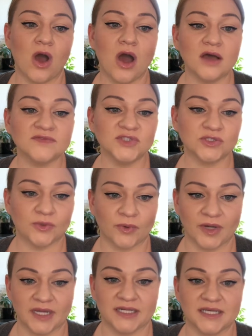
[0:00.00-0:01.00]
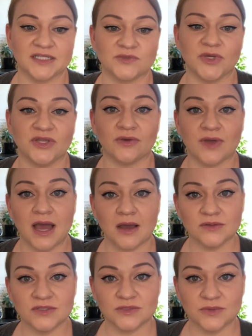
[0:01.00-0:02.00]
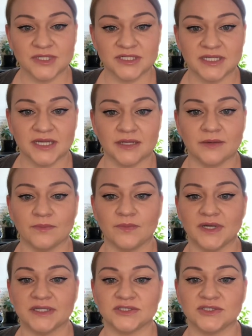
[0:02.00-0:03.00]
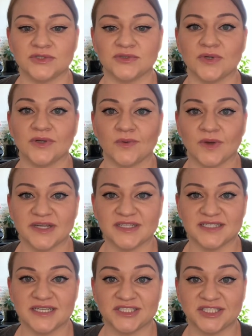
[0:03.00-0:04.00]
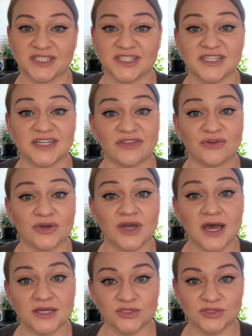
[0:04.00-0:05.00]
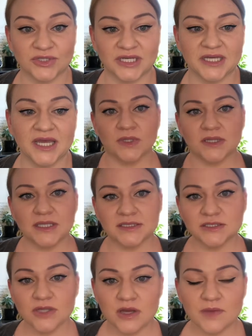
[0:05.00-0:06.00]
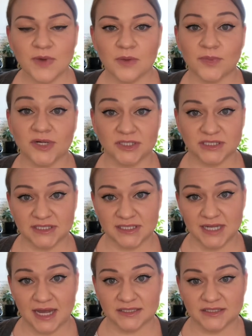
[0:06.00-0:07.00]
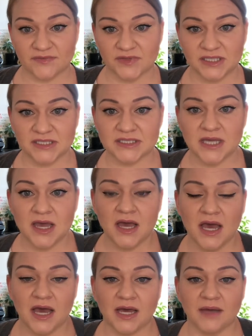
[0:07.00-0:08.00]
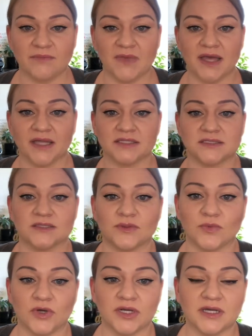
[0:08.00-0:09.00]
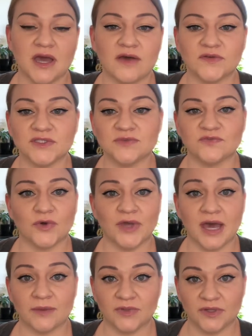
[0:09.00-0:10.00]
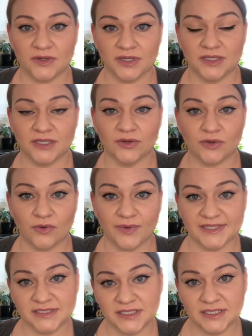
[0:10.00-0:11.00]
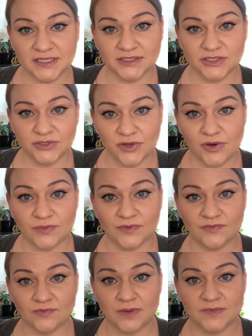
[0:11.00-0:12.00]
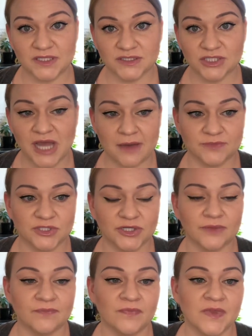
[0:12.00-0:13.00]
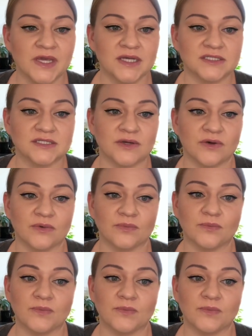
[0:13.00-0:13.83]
offshoring is when you're outsourcing but to an organization in another country. Let's talk about purchasing activities. And we're going to cover some vocabulary that you're going to need to know from this chapter. So